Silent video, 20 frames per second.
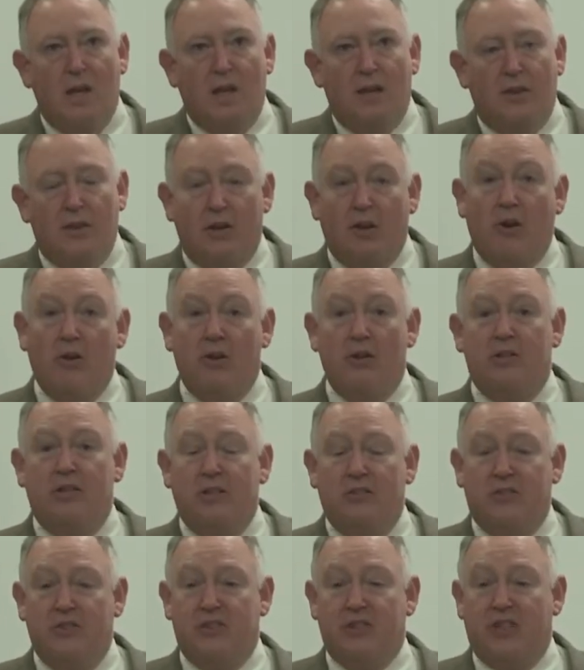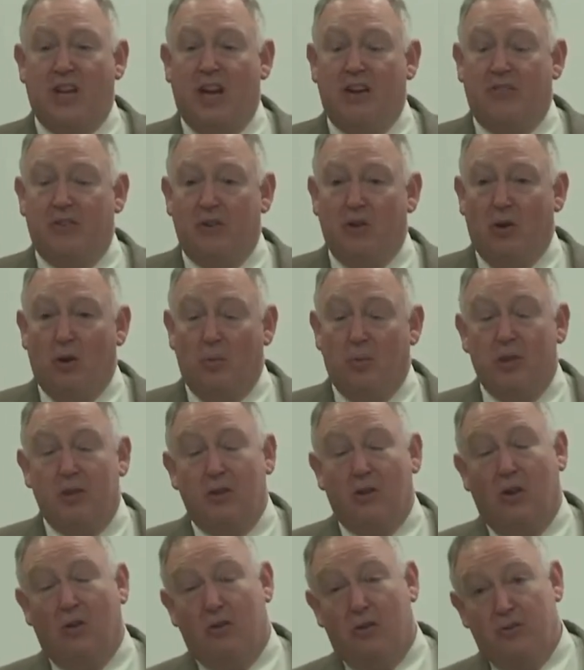the current Chief of Staff of the Army and
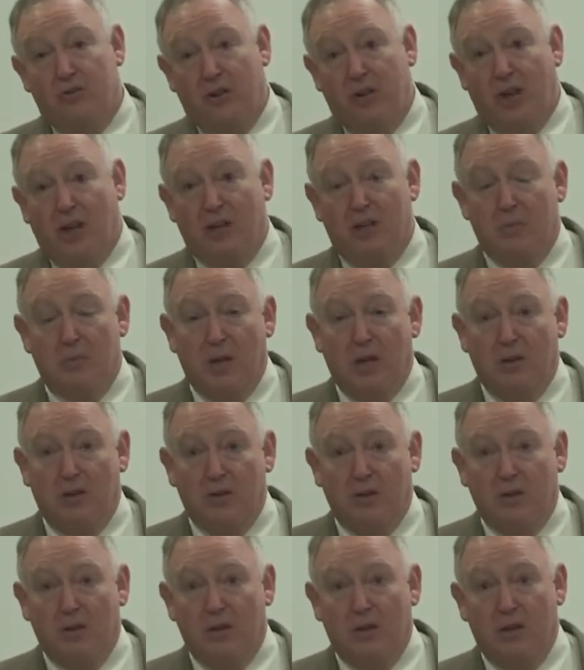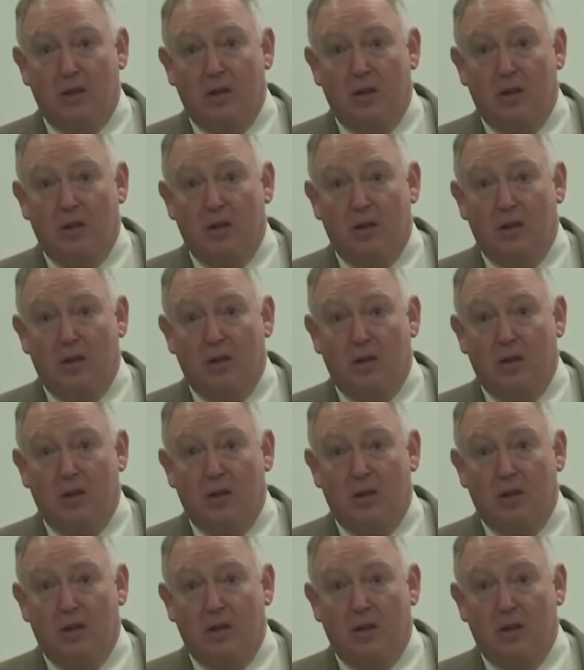current TRADOC Commander